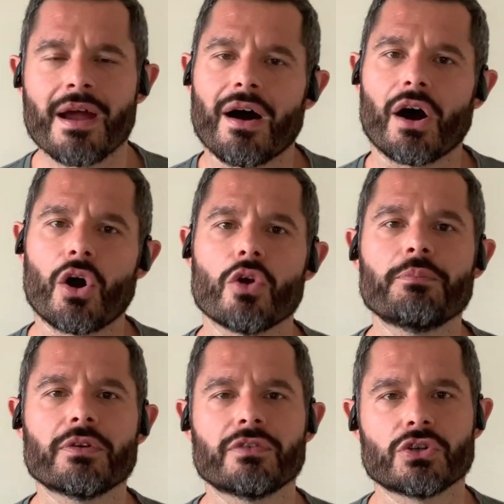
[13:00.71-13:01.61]
I hope
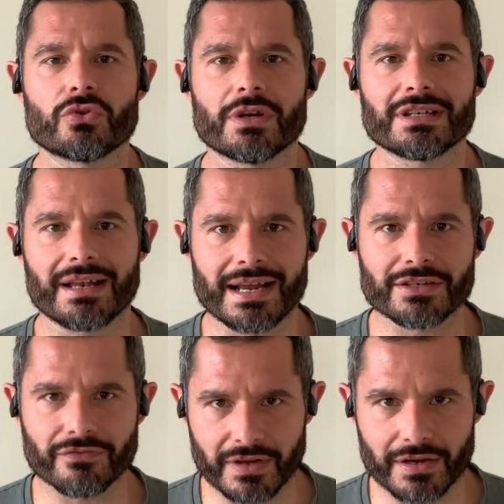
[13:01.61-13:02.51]
you've enjoyed today's
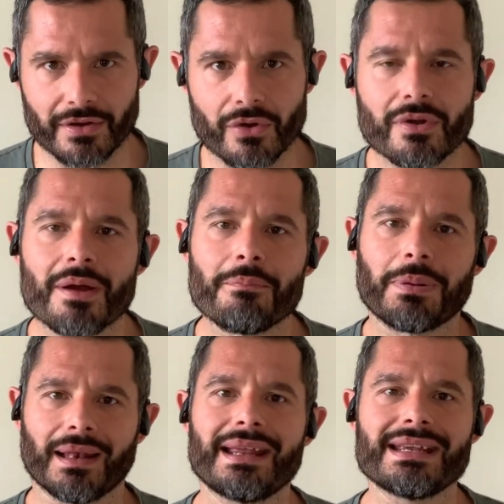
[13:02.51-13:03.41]
video.
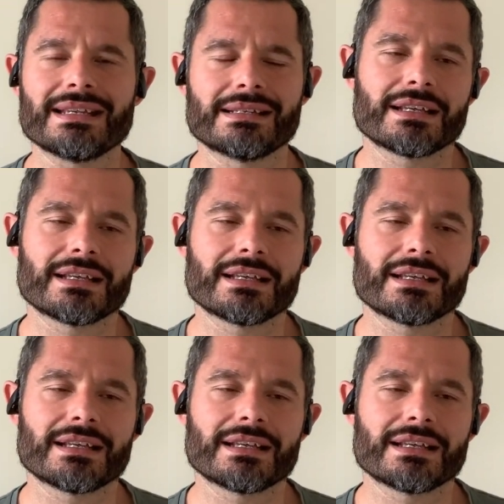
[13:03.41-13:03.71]
Please